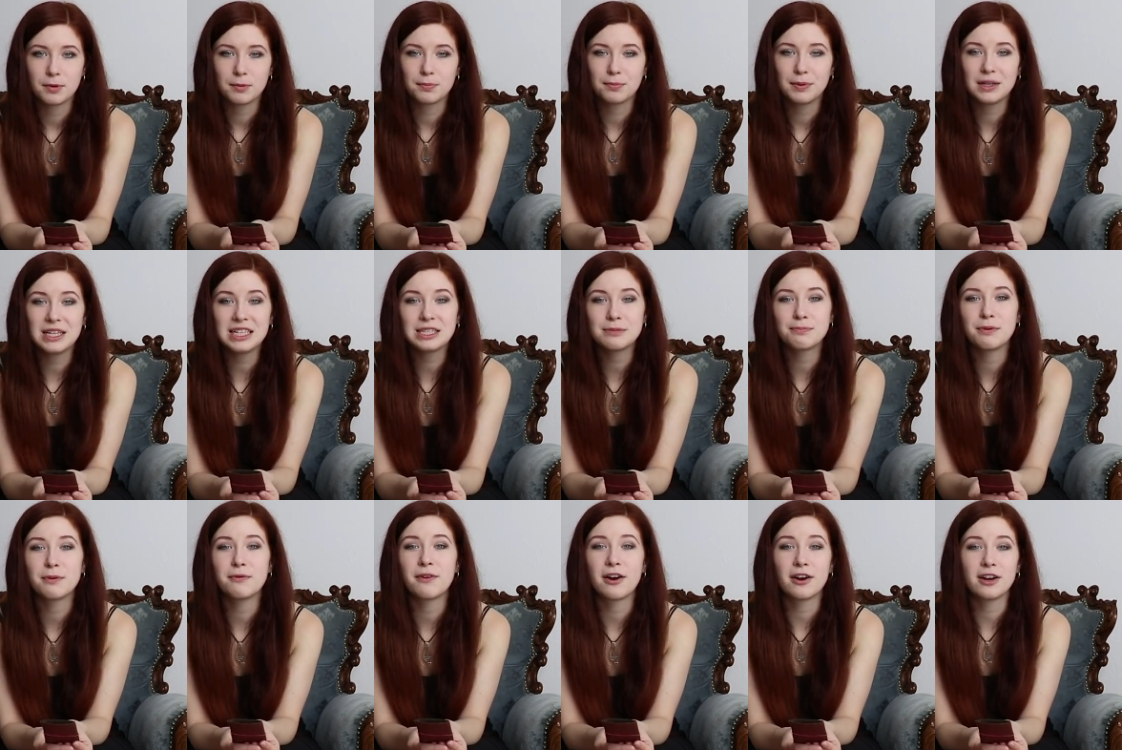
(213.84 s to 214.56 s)
But please
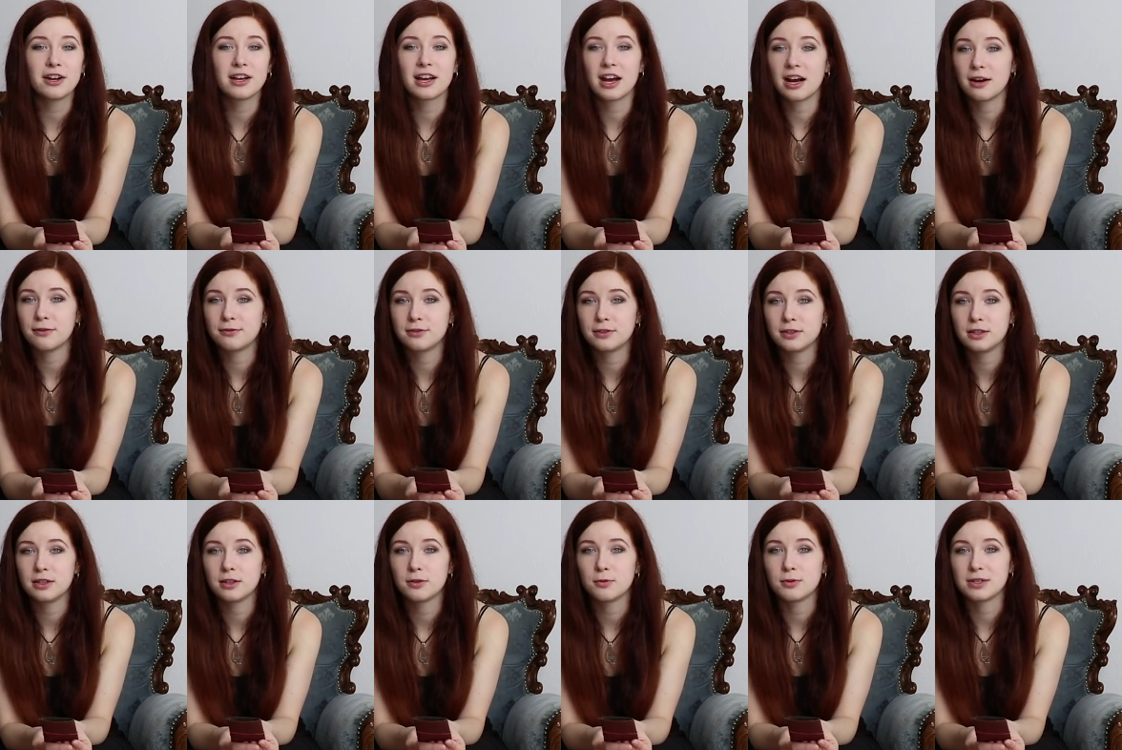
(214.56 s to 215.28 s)
be very
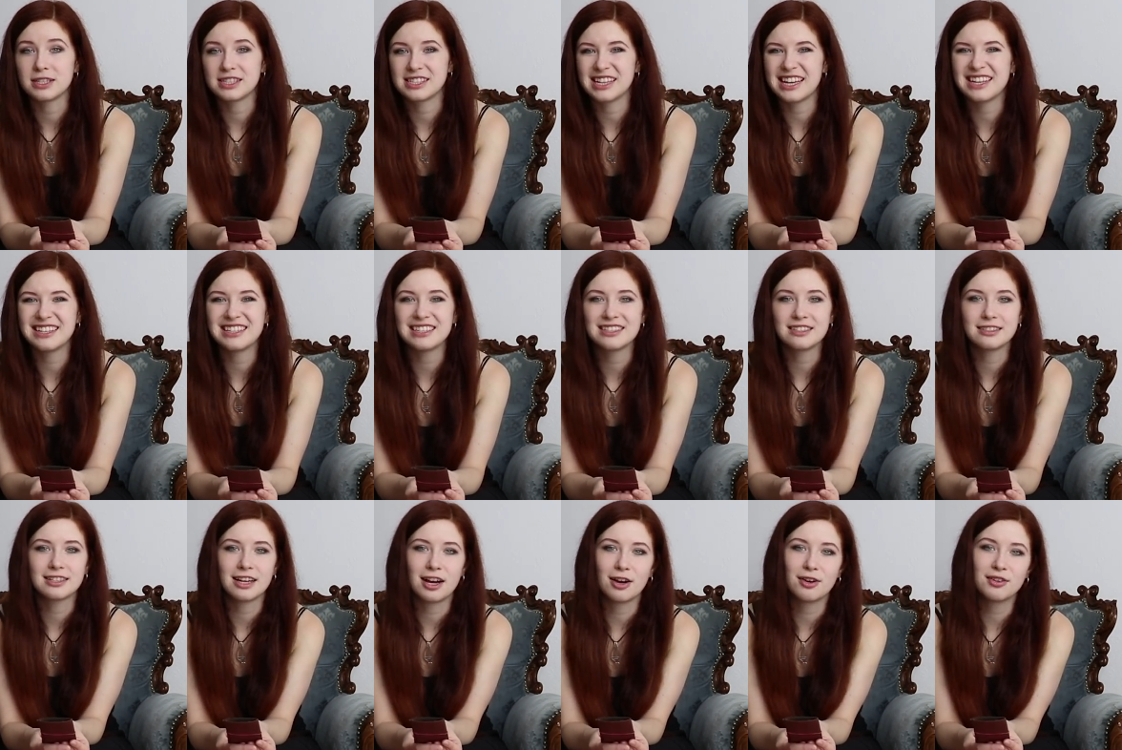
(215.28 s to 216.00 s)
careful with
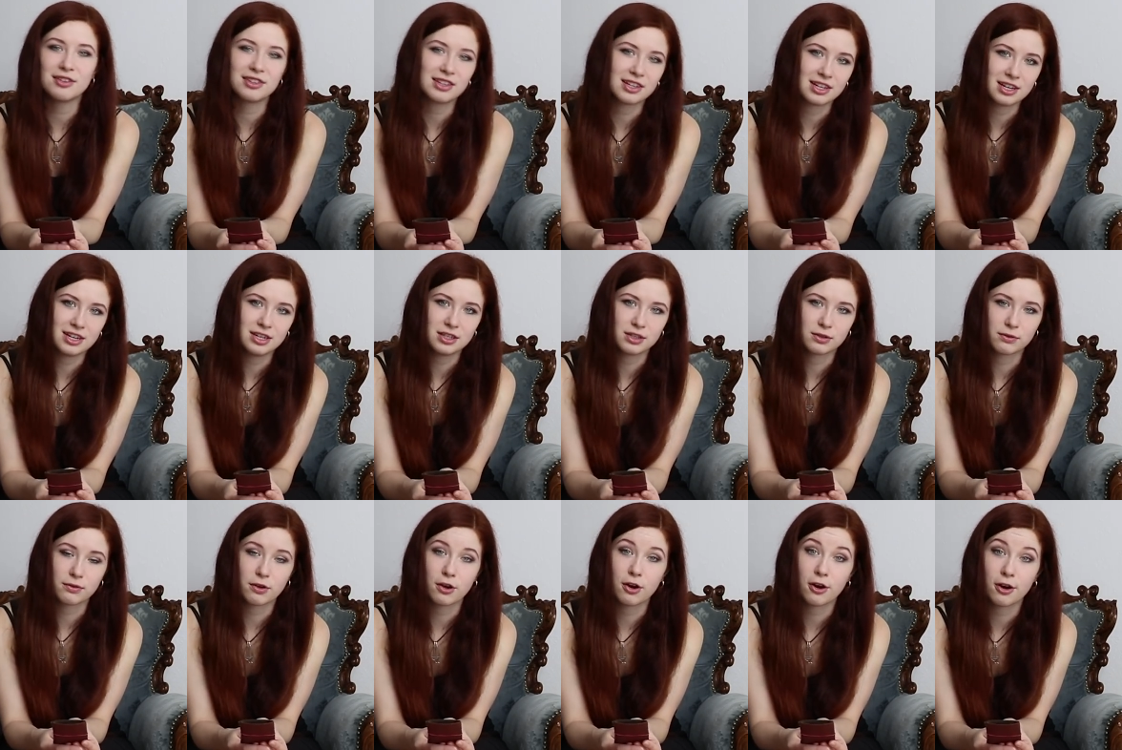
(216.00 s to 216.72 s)
sanding down the keys
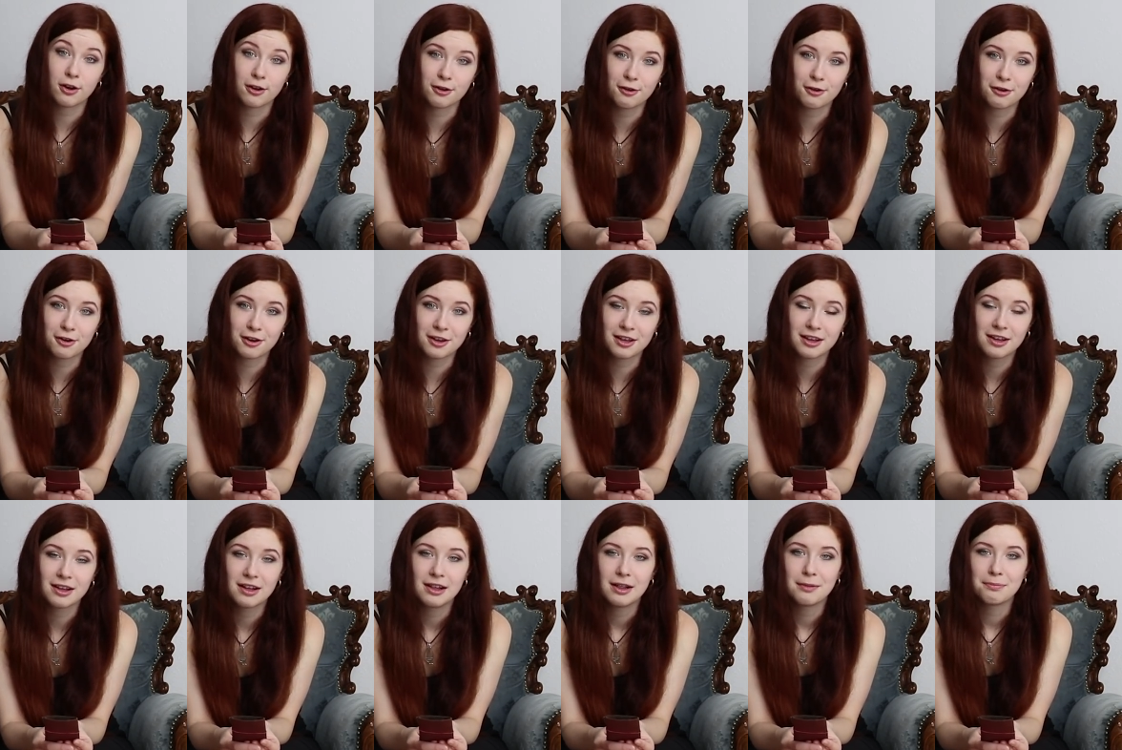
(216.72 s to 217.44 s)
of your hurdy-gurdy